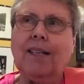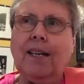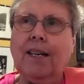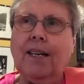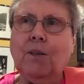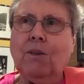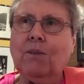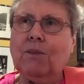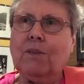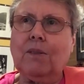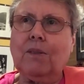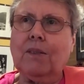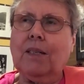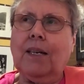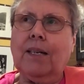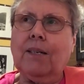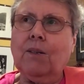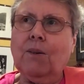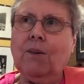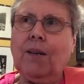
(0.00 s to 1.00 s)
I don't
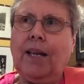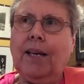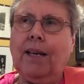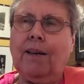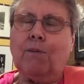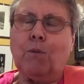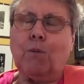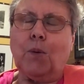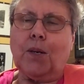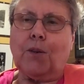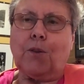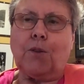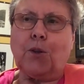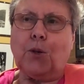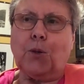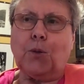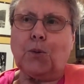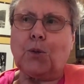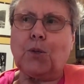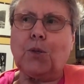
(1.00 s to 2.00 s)
have one of
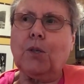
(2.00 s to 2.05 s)
those.